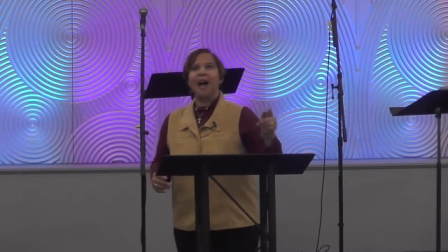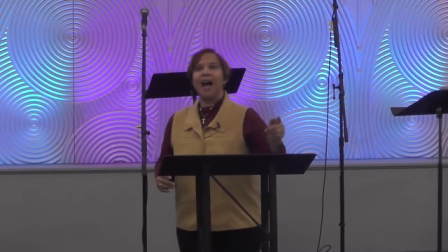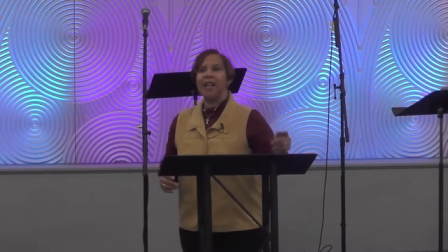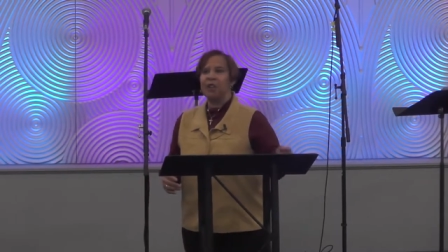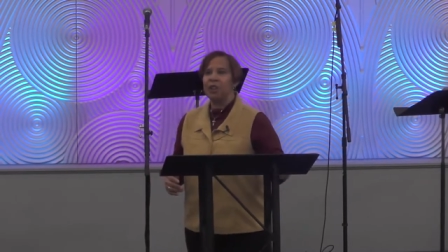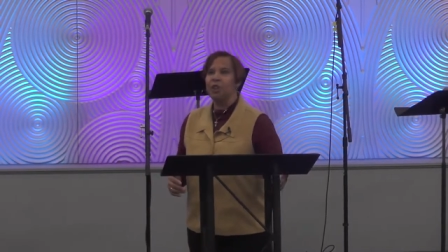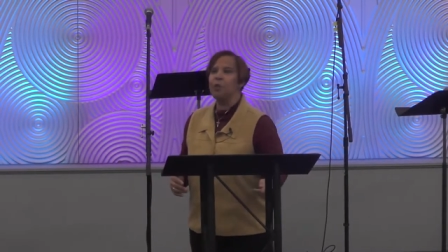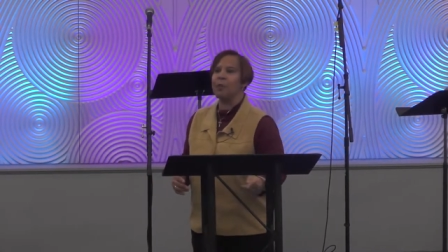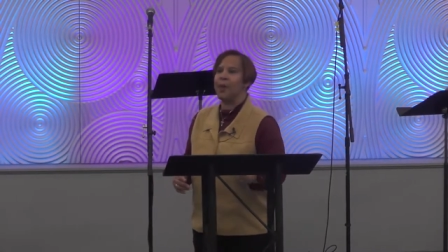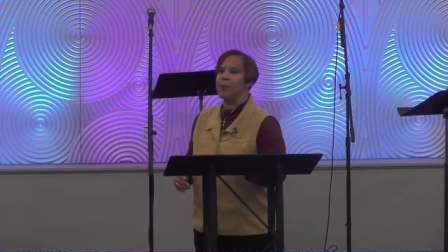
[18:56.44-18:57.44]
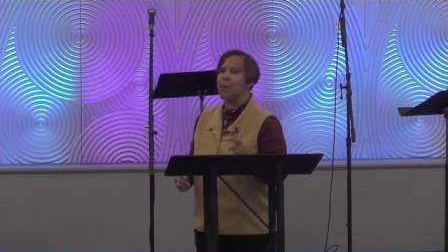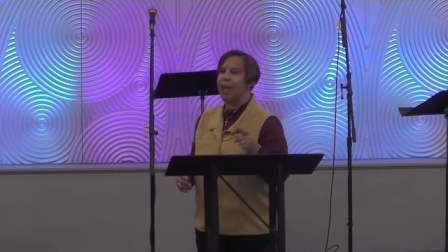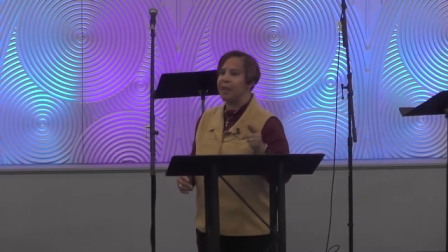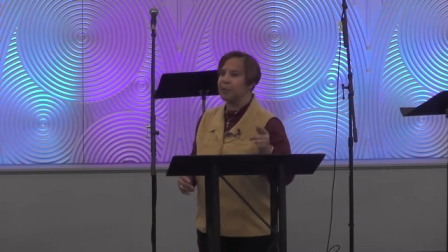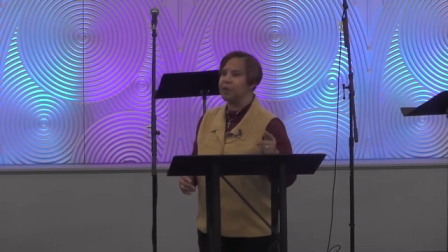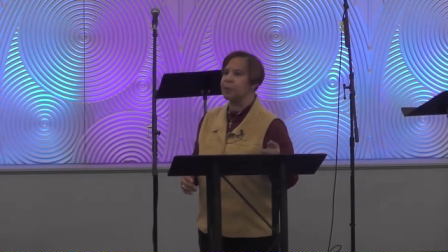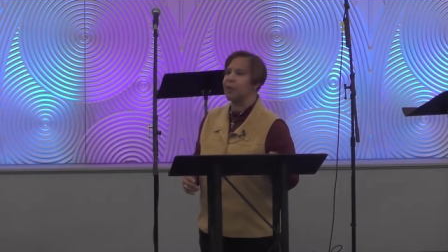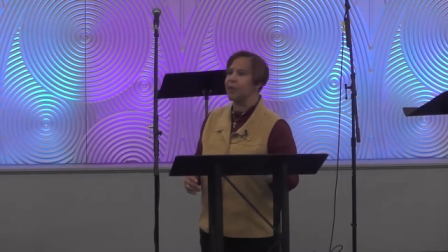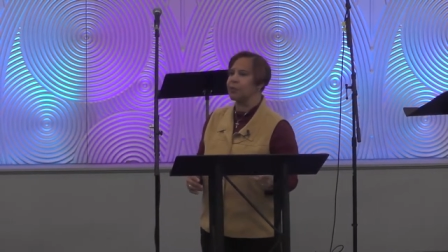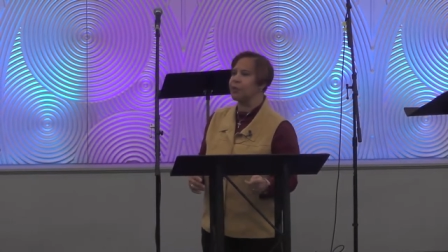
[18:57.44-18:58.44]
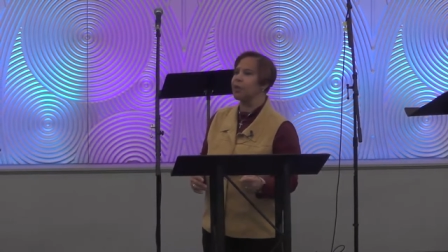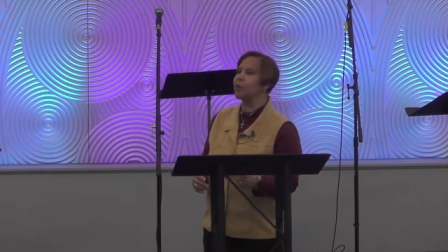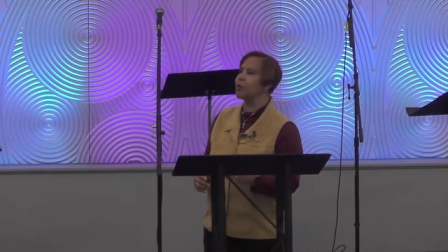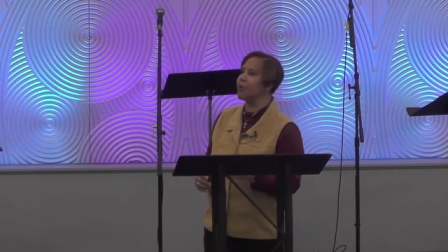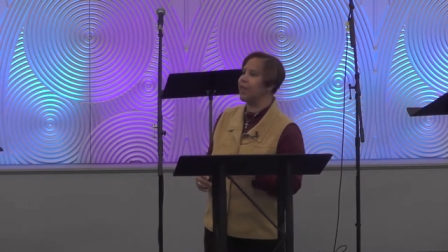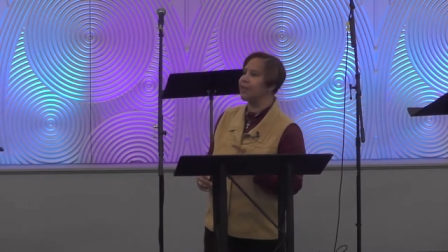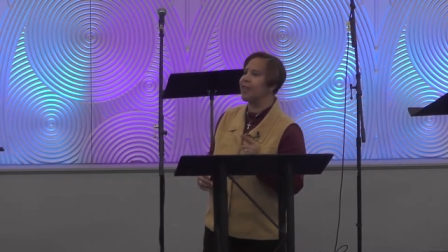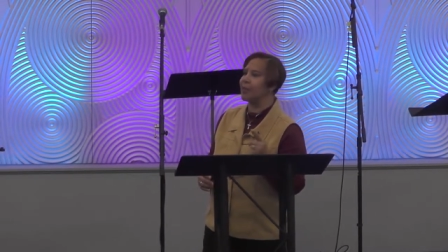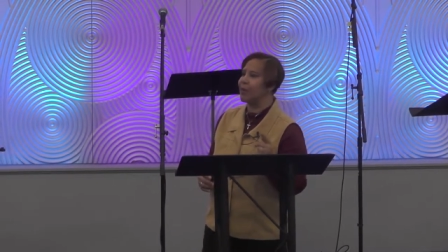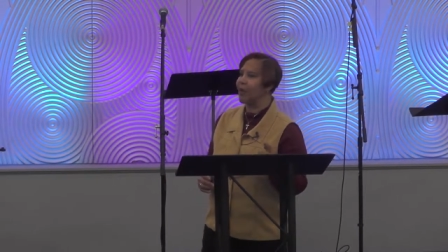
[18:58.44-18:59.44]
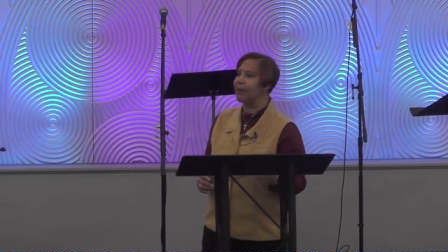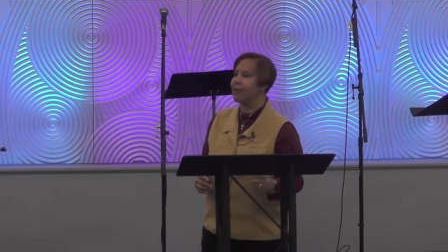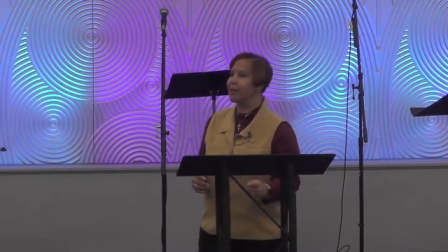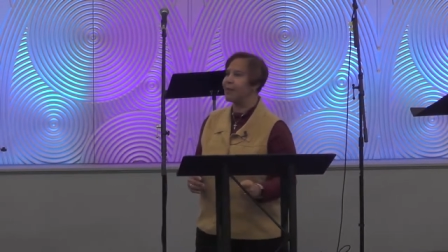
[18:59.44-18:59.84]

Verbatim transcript: I knew my mind was being renewed as I read.